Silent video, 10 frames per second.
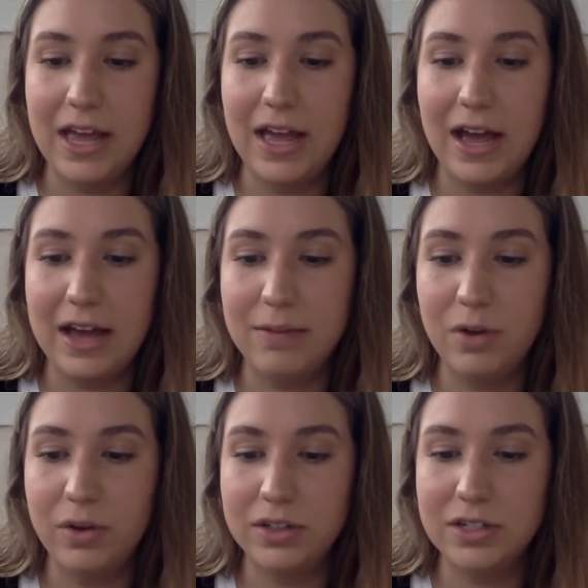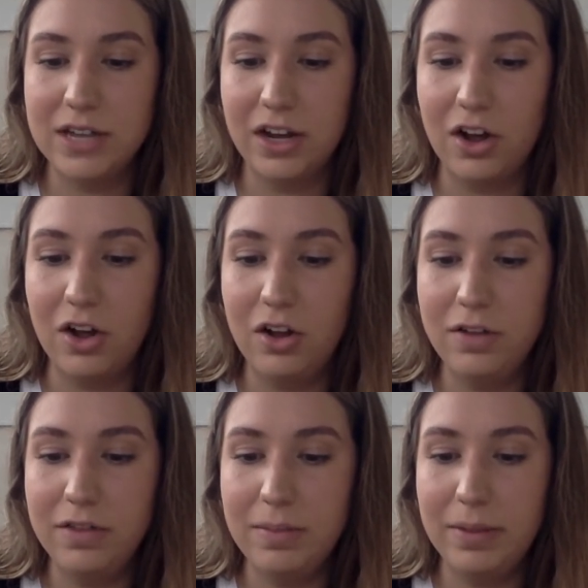I am going to take all
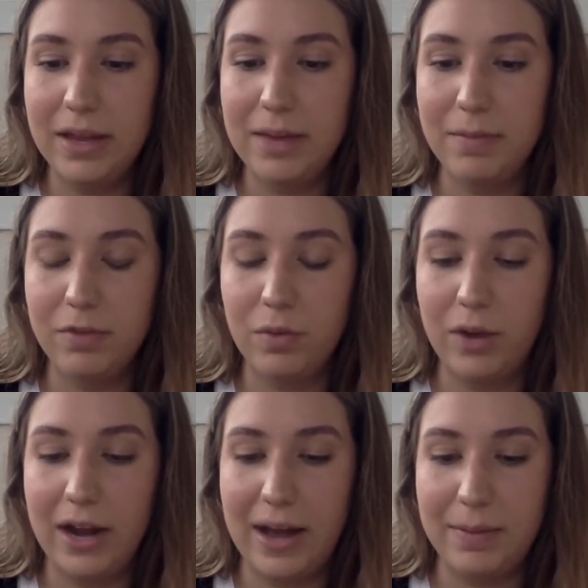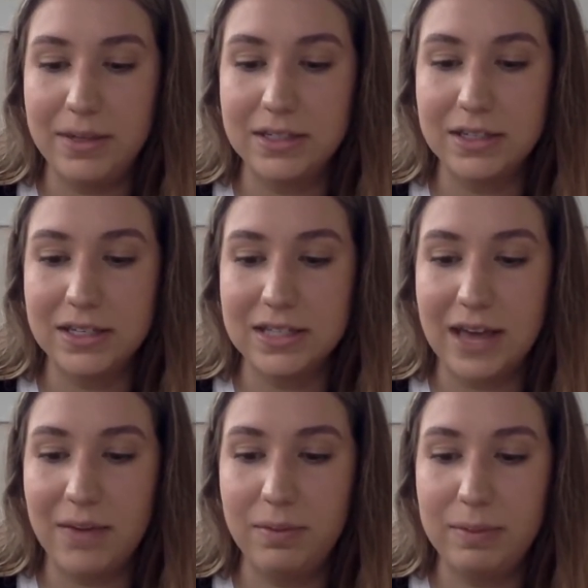of the blame for what happened, because
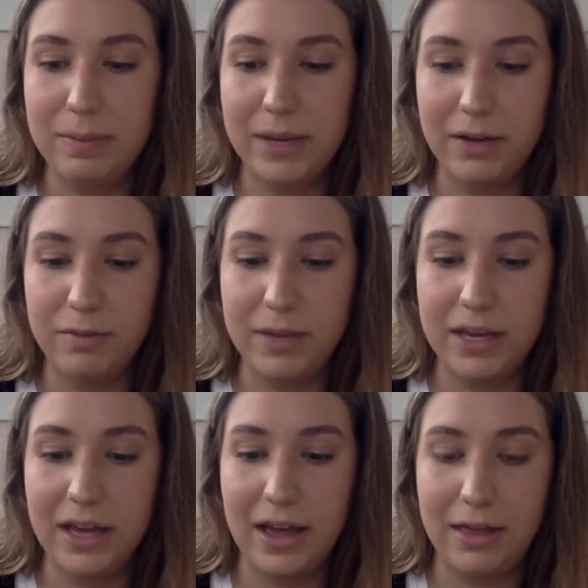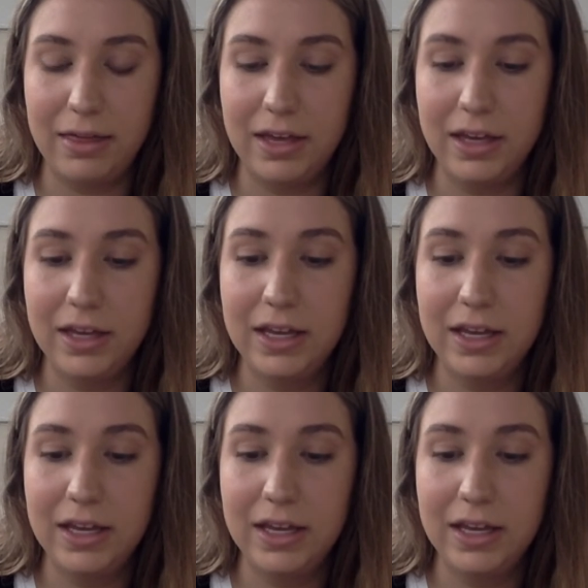that will be big of me, I think.